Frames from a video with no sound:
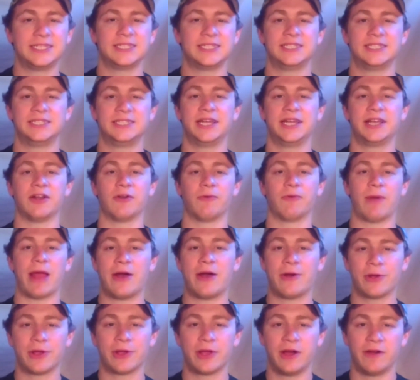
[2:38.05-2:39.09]
to stick
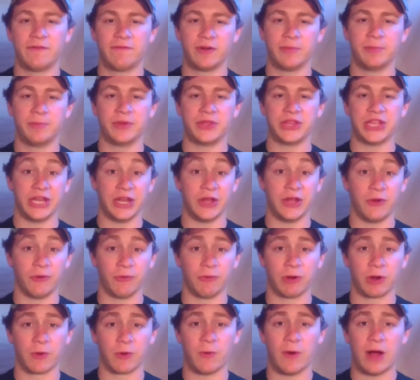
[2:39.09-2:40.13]
around cover, but they don't
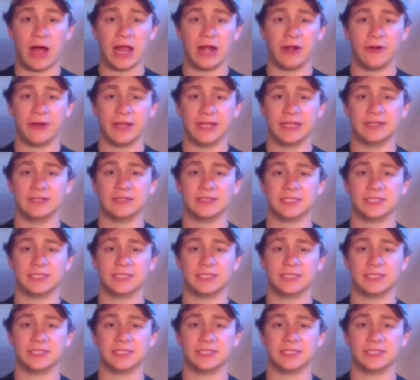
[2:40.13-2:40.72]
require it.